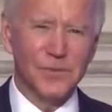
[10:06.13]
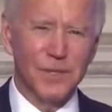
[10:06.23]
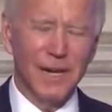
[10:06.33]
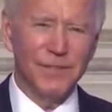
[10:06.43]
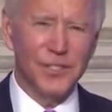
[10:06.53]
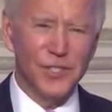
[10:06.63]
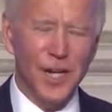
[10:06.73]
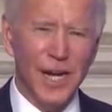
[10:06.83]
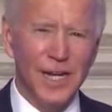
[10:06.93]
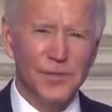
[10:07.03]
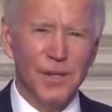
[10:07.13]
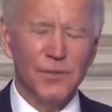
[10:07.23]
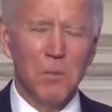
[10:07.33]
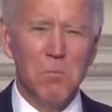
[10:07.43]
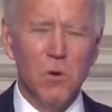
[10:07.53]
We have to change. We have
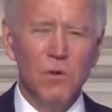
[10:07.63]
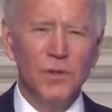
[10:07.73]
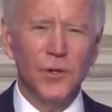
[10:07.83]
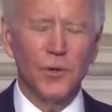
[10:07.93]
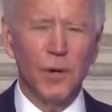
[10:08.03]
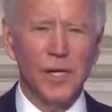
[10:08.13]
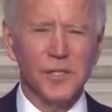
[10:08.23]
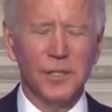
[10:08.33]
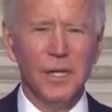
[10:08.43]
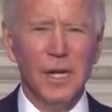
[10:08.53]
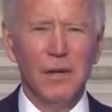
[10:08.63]
to move in a direction